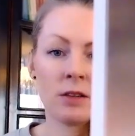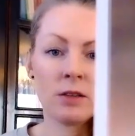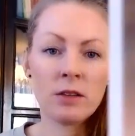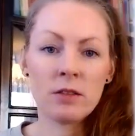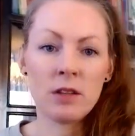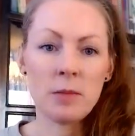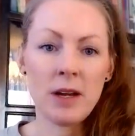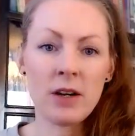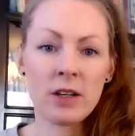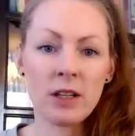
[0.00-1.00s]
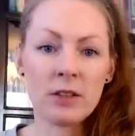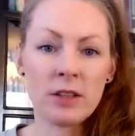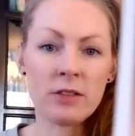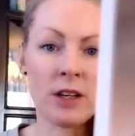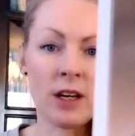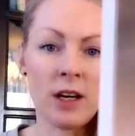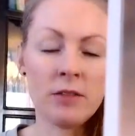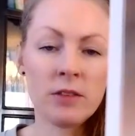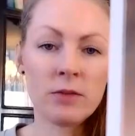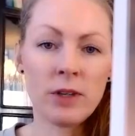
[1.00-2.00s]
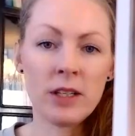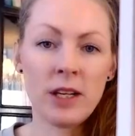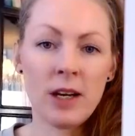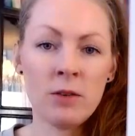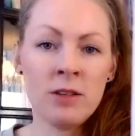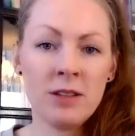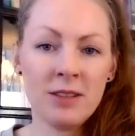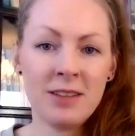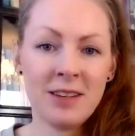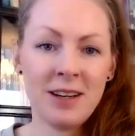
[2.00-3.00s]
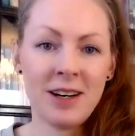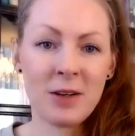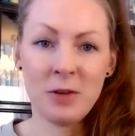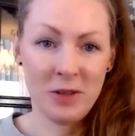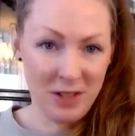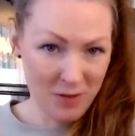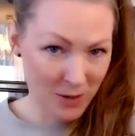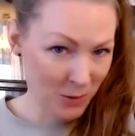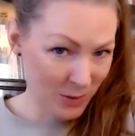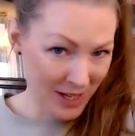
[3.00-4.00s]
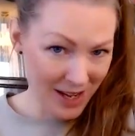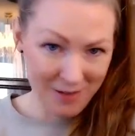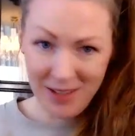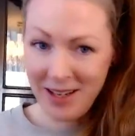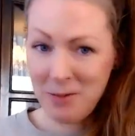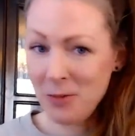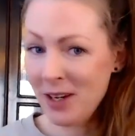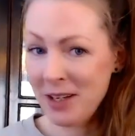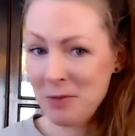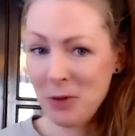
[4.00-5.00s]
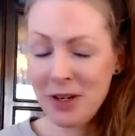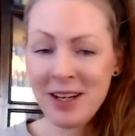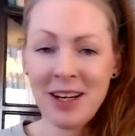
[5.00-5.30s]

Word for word: with the same hair color as I have right now. I don't even know what I have anymore.